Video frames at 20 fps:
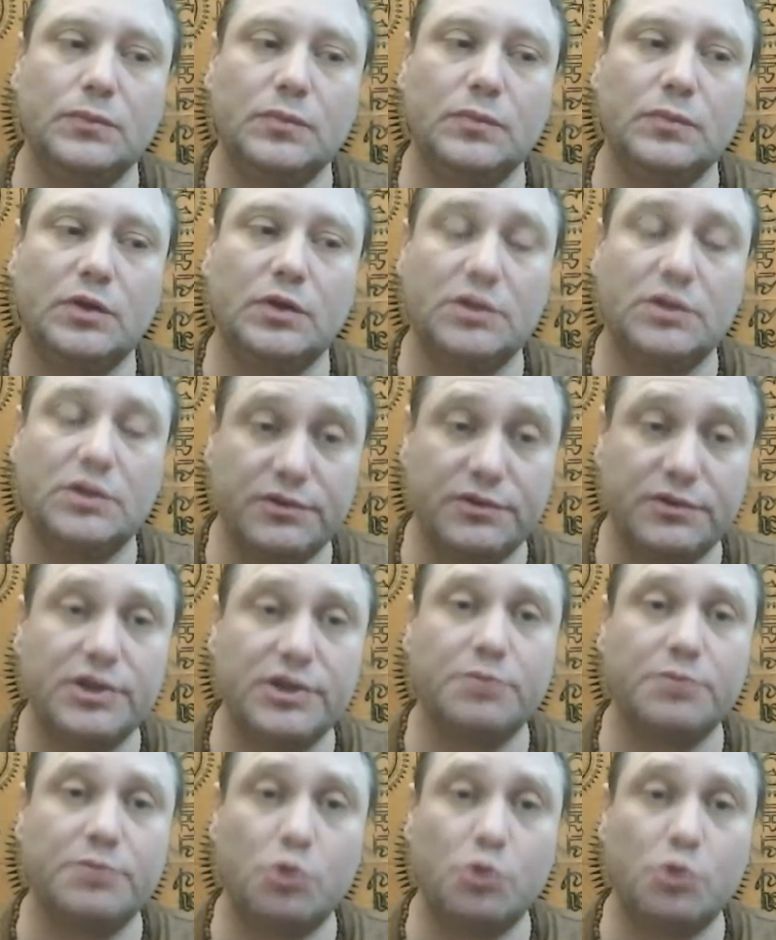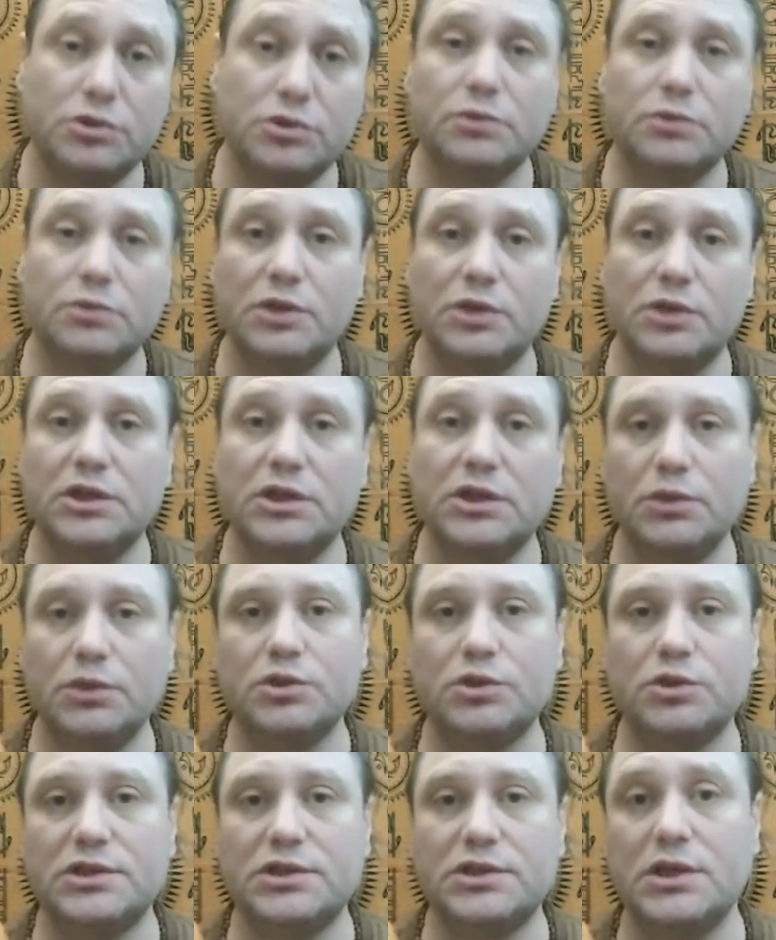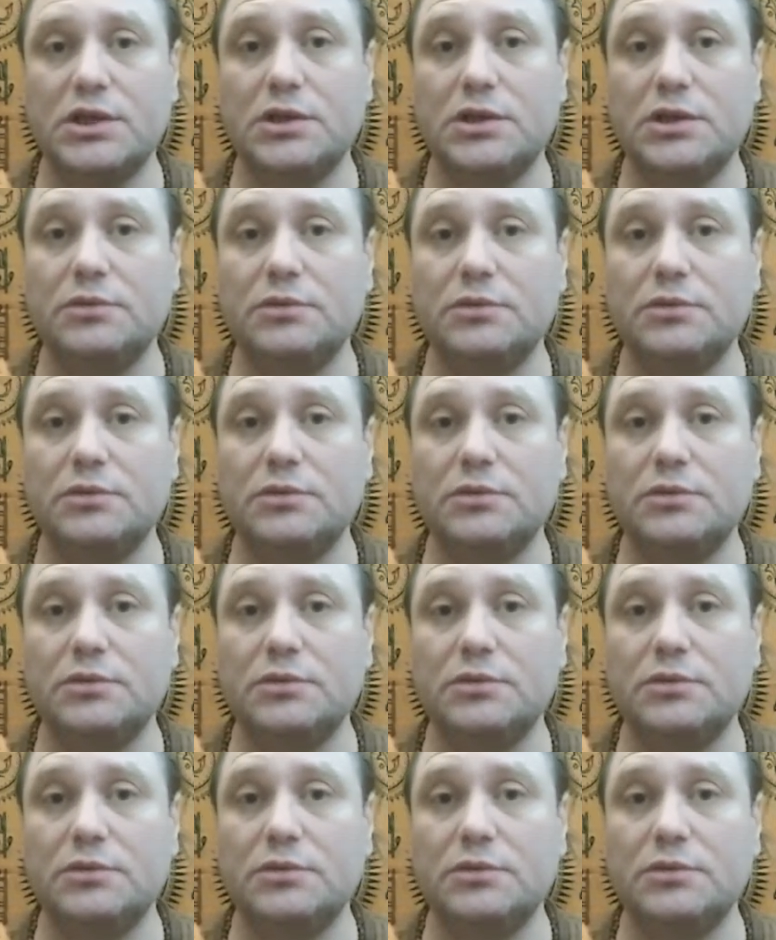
it's a very important one, I would say,